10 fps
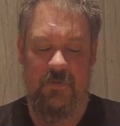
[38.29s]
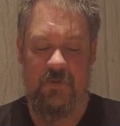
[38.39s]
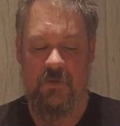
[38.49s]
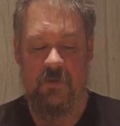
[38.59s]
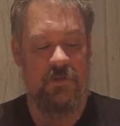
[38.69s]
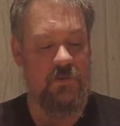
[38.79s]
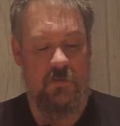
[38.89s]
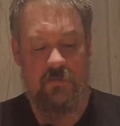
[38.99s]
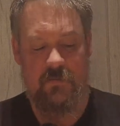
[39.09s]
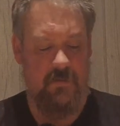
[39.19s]
so I'll just
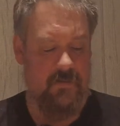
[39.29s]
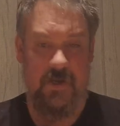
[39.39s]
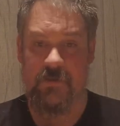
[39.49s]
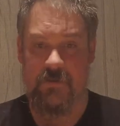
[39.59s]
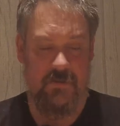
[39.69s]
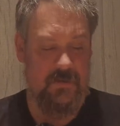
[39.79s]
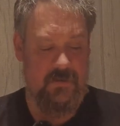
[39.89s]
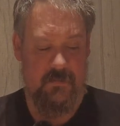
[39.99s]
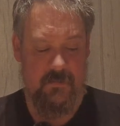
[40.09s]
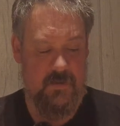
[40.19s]
go through the range and
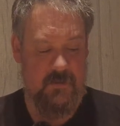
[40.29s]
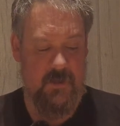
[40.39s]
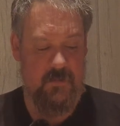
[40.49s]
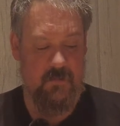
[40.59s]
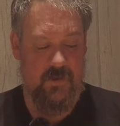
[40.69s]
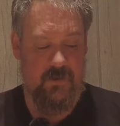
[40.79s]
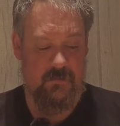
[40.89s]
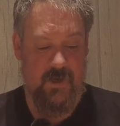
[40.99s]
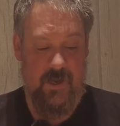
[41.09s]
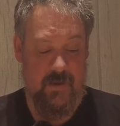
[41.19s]
just explain what
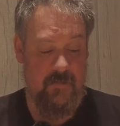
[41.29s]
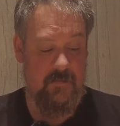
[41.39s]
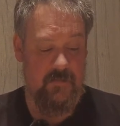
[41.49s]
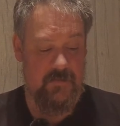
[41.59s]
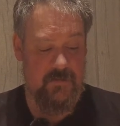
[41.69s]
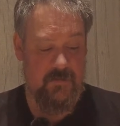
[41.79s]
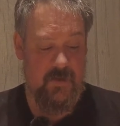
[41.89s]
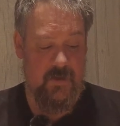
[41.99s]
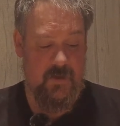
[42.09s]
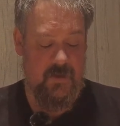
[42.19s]
we have. So
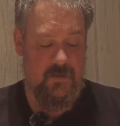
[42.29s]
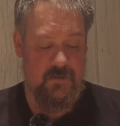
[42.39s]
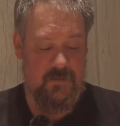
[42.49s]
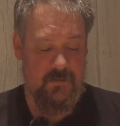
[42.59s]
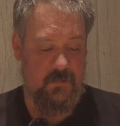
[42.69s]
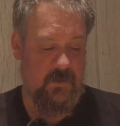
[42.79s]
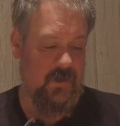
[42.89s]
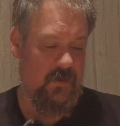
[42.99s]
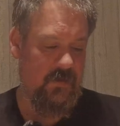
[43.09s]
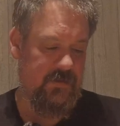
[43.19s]
this sample
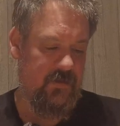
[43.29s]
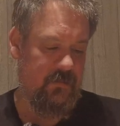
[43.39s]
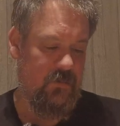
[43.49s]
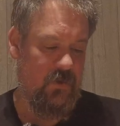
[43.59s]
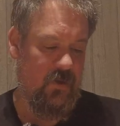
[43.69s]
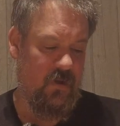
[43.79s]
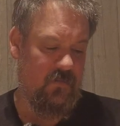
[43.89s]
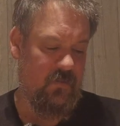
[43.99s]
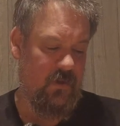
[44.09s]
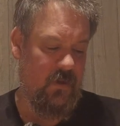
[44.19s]
here is a
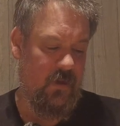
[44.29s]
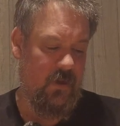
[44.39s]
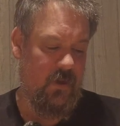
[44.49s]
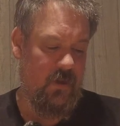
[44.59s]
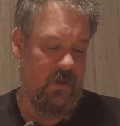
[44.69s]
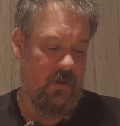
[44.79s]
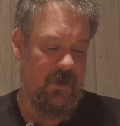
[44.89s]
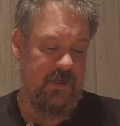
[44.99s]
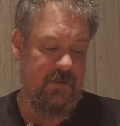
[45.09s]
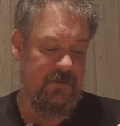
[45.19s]
Bunnahabhain
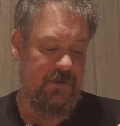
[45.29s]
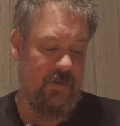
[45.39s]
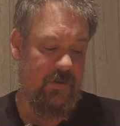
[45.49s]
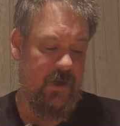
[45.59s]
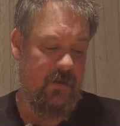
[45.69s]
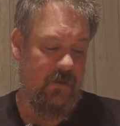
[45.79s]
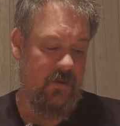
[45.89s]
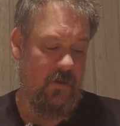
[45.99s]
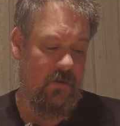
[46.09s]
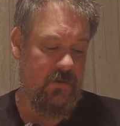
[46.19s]
peated sherry
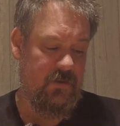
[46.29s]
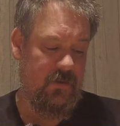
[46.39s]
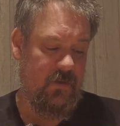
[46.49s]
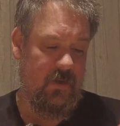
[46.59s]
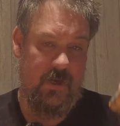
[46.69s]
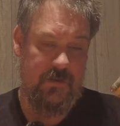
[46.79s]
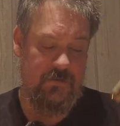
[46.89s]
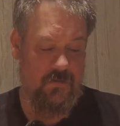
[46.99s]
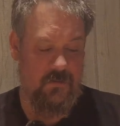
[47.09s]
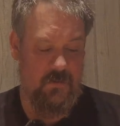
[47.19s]
cask,
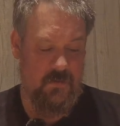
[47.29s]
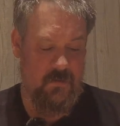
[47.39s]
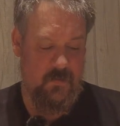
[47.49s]
8-year-old.